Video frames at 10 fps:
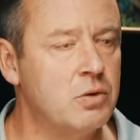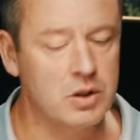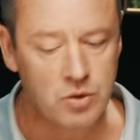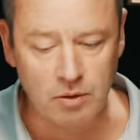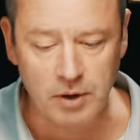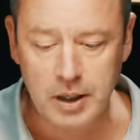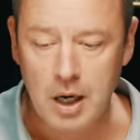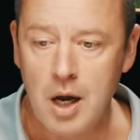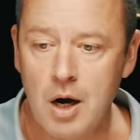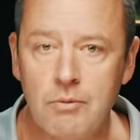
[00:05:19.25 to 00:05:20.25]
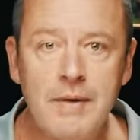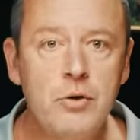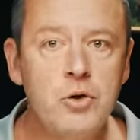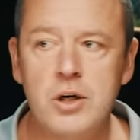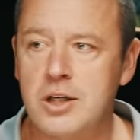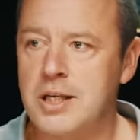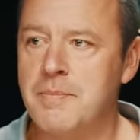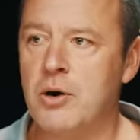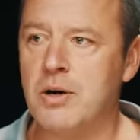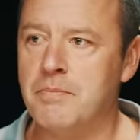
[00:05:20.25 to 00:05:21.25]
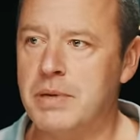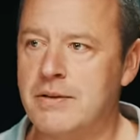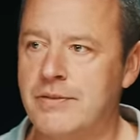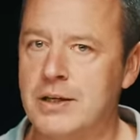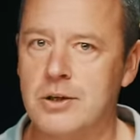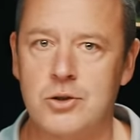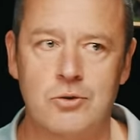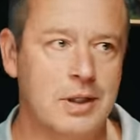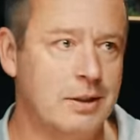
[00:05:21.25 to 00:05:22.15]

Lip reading: So sort of like revolutionise the American beef industry.